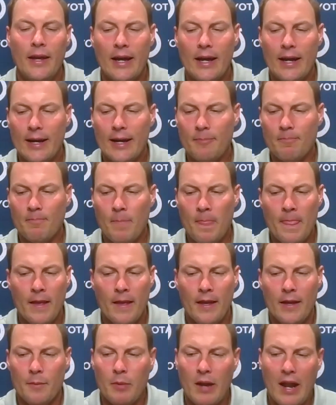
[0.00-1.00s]
Um,
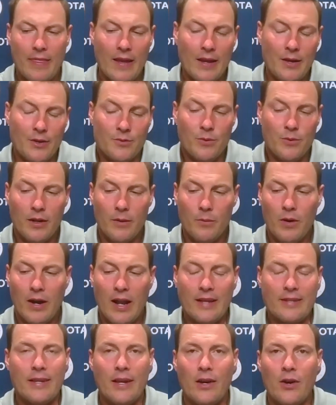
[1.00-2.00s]
but I think it's really what
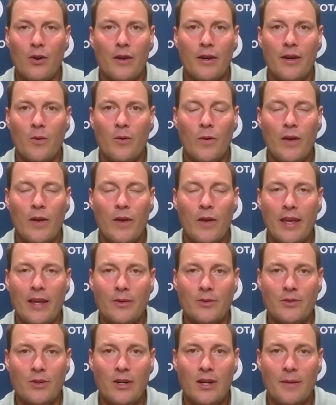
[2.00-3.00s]
I said early in the week
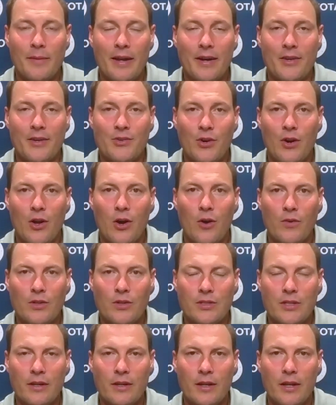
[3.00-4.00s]
is going to come down to
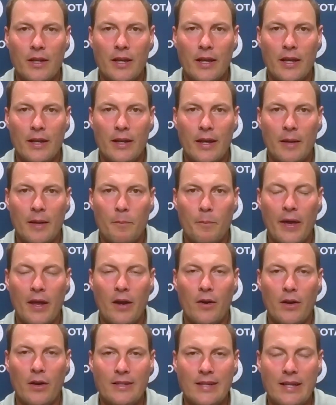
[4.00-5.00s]
turnovers and, and, and
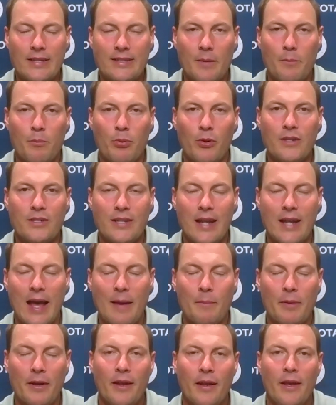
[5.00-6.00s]
penalties. I said
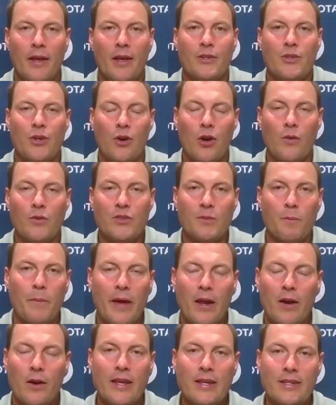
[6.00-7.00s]
pre-snap, but turnovers and
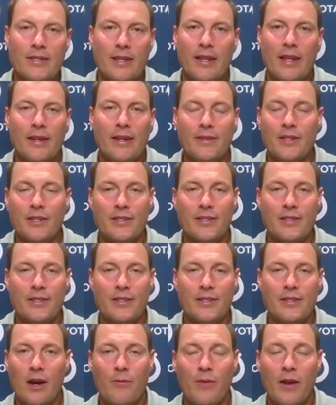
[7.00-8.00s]
penalties, and then just
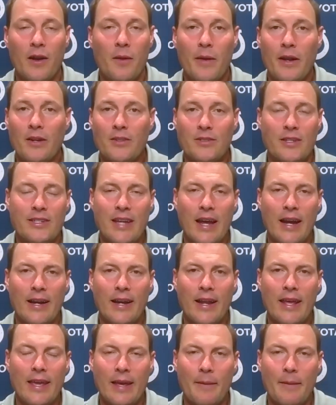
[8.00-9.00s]
our fundamentals and
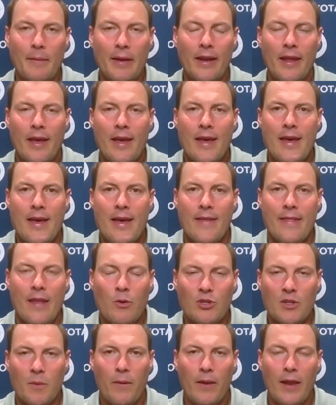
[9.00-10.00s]
technique. I mean, there
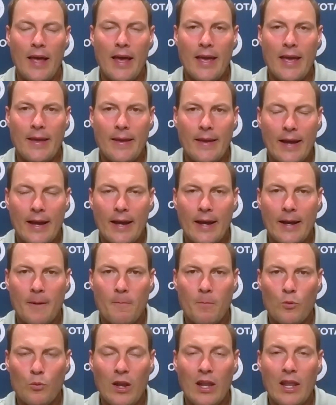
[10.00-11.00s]
was a play uh,
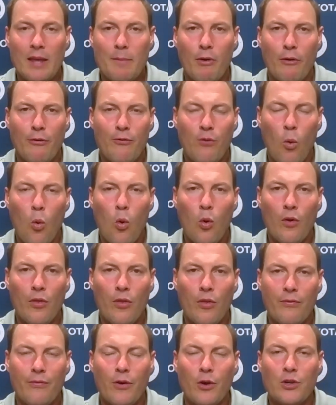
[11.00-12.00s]
really before
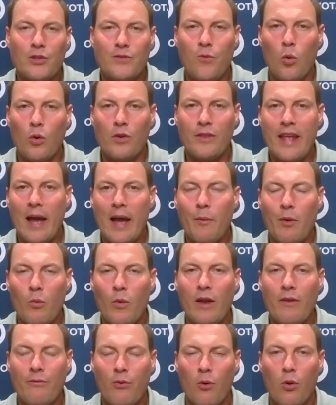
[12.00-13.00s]
the first fourth down we
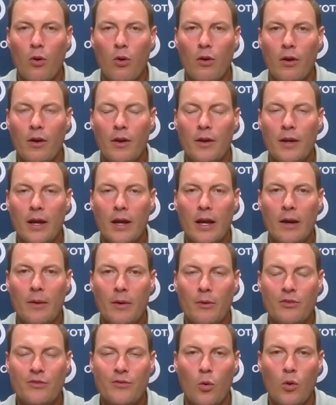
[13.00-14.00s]
went for uh, when
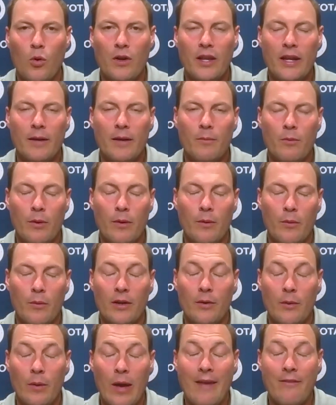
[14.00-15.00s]
it was fourteen,
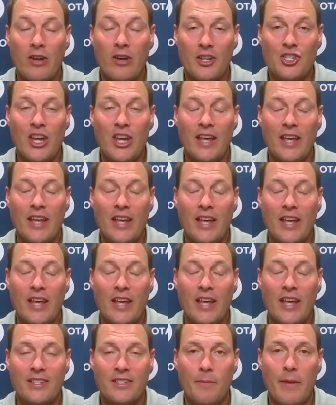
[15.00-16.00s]
having a chance
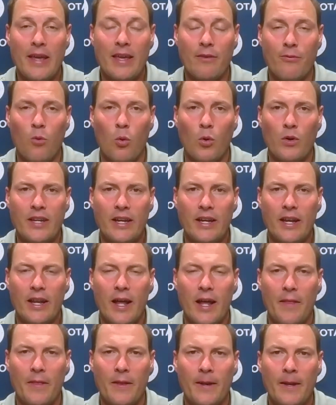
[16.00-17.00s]
to make it fourteen to
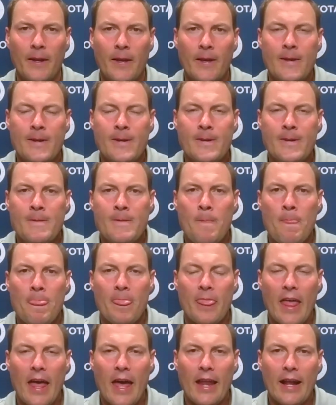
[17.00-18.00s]
nothing.
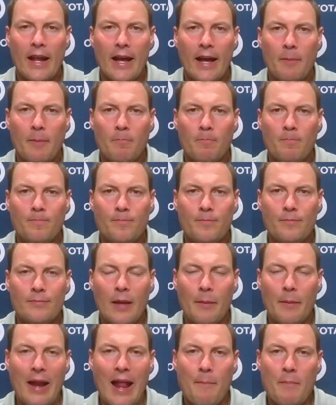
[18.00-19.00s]
That, um, I mean,
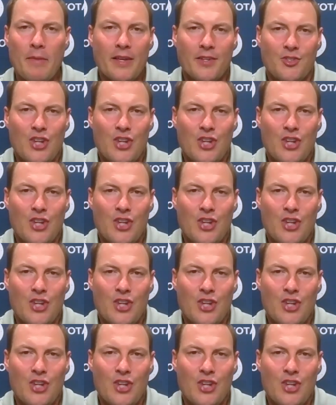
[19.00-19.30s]
I missed